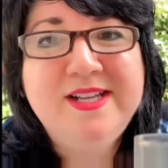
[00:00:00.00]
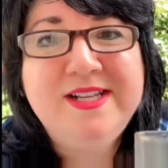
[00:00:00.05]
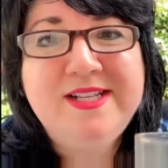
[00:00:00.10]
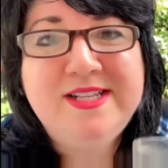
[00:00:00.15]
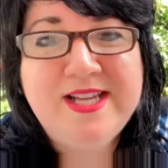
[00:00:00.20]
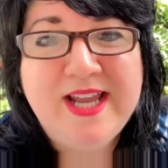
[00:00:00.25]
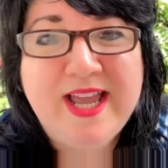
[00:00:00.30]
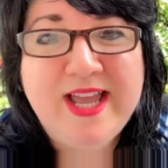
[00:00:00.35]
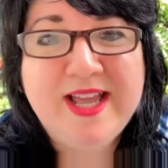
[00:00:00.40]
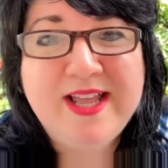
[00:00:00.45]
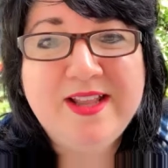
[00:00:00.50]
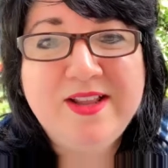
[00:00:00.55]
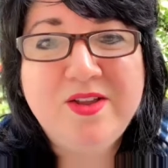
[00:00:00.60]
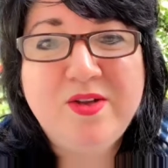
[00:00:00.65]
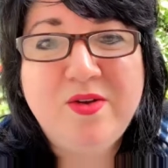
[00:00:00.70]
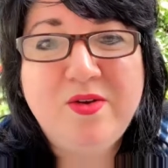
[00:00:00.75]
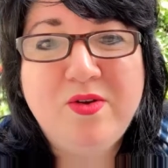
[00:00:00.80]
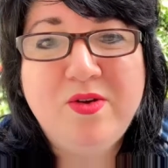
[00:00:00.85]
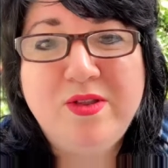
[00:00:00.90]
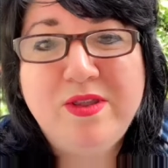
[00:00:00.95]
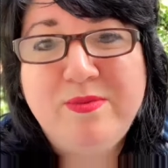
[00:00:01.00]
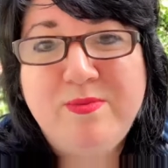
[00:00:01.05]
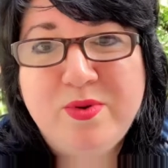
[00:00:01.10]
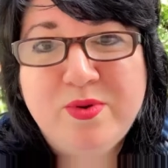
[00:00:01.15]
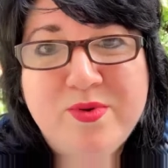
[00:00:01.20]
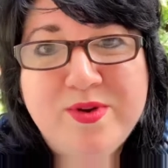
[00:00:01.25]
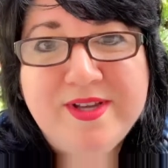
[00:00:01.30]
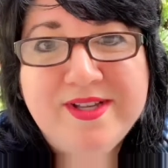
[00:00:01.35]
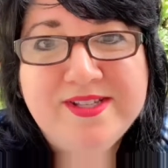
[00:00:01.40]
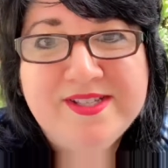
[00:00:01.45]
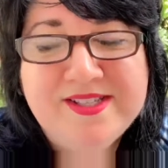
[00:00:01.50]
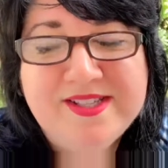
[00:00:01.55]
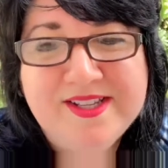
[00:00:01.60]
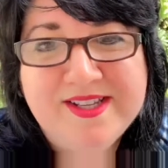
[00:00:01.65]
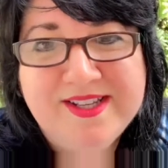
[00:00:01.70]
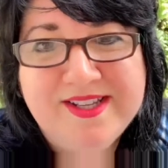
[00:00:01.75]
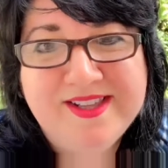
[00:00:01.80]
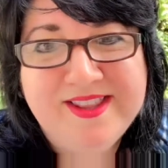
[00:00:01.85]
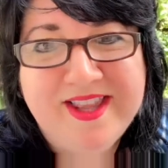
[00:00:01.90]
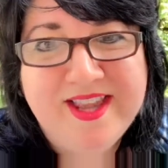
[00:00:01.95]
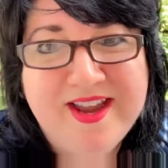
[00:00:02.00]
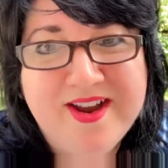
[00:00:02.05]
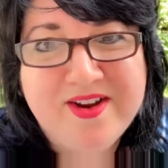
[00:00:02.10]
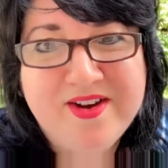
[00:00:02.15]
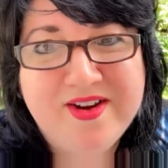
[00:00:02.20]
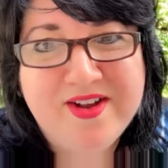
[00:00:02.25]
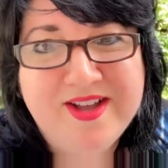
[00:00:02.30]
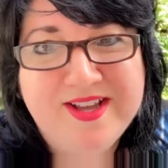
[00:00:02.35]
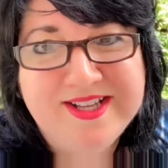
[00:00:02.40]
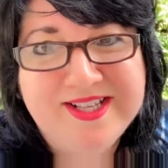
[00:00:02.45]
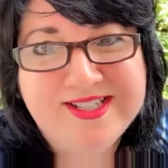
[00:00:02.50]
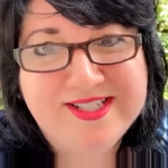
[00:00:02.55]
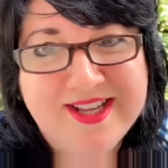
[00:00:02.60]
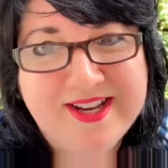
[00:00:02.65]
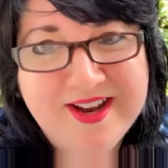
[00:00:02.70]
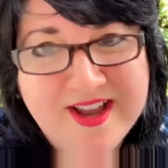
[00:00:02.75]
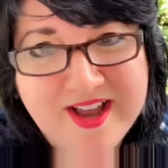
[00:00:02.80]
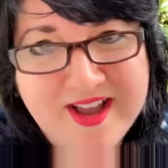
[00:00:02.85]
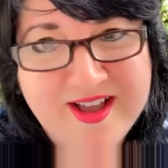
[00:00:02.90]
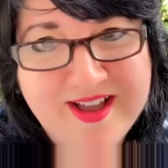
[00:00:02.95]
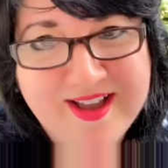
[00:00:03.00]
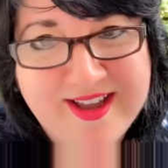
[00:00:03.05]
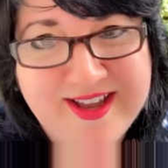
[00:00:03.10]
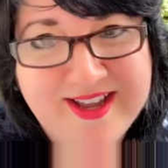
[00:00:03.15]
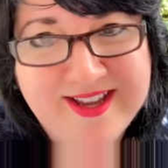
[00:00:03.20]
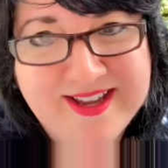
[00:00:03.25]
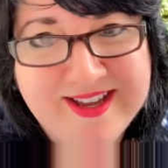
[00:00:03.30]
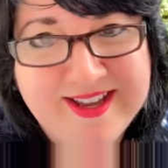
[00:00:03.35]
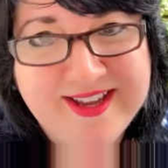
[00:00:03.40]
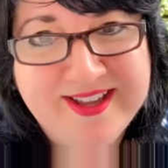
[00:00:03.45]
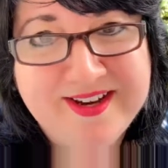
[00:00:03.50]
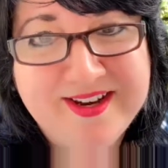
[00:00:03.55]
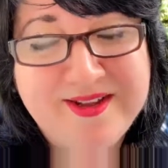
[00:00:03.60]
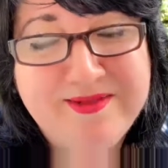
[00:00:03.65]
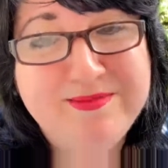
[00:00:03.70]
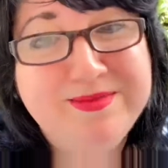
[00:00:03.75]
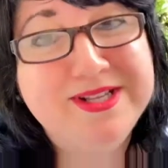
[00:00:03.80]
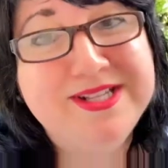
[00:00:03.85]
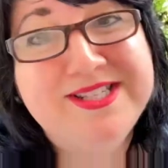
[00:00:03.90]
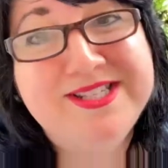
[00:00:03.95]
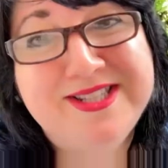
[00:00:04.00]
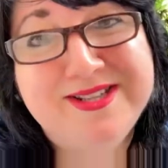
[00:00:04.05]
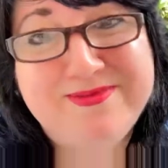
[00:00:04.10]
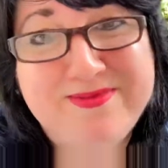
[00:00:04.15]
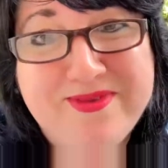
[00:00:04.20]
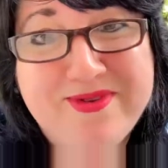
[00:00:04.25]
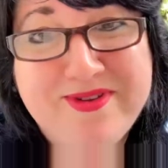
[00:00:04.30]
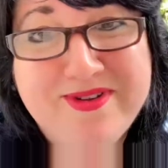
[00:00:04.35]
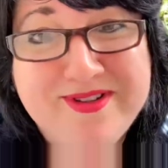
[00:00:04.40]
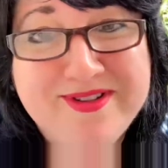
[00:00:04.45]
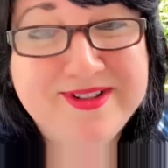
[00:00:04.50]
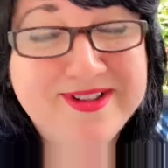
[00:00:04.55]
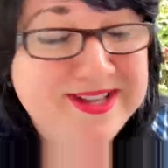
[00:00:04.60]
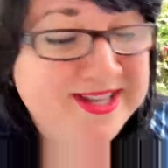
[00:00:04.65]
Tell all the boys there I said hi, and I miss them all,